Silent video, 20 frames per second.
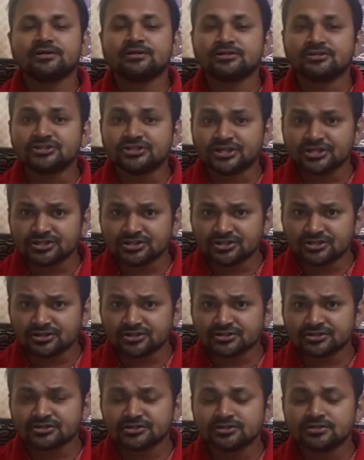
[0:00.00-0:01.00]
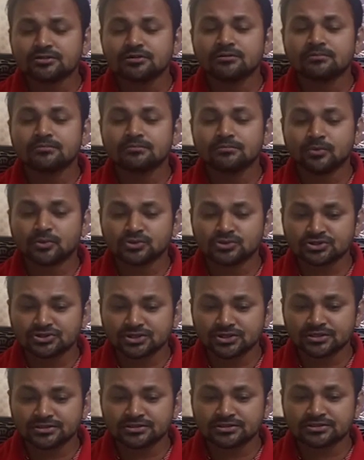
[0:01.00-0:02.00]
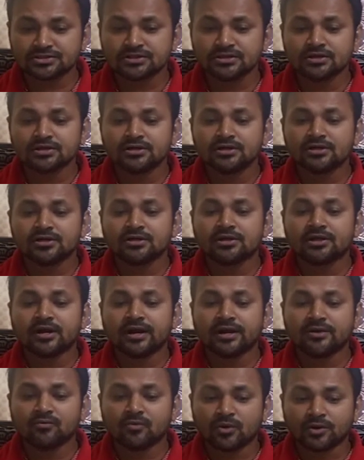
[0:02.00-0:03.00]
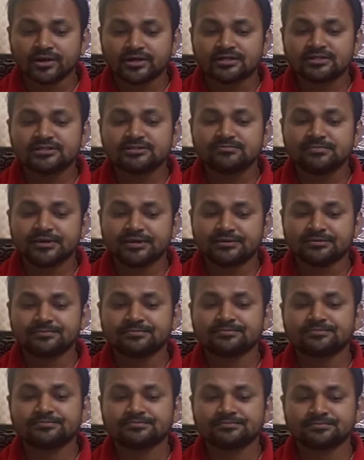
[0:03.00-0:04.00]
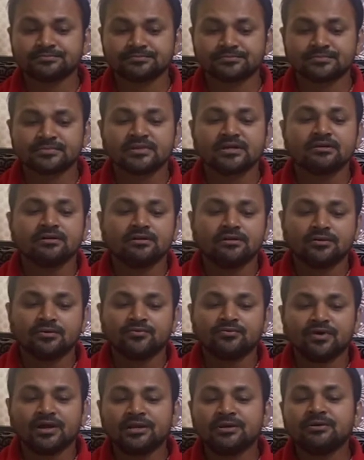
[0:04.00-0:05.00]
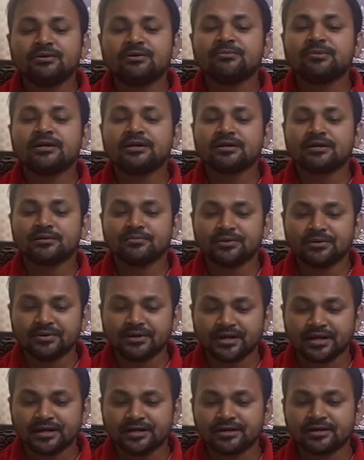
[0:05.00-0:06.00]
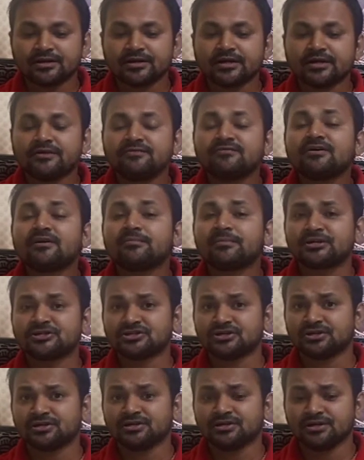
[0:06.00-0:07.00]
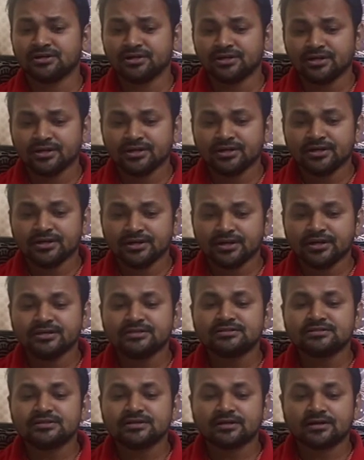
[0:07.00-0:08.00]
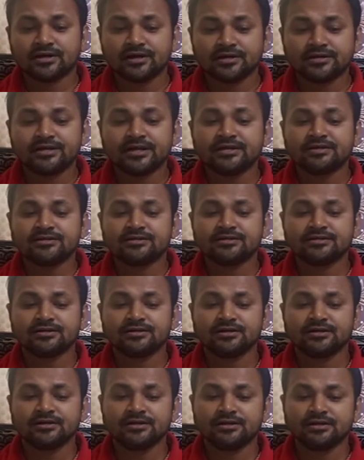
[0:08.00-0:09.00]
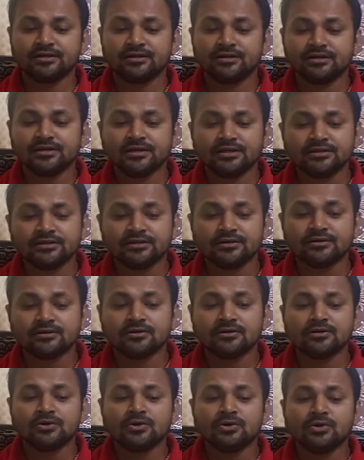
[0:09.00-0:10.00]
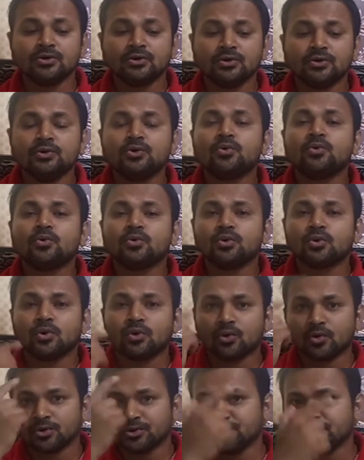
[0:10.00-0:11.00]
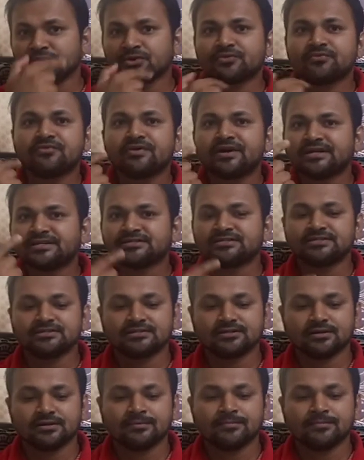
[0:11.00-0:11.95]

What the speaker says: gestures, postures, and walking speed. Valuable communicator information is contained in the look on your face,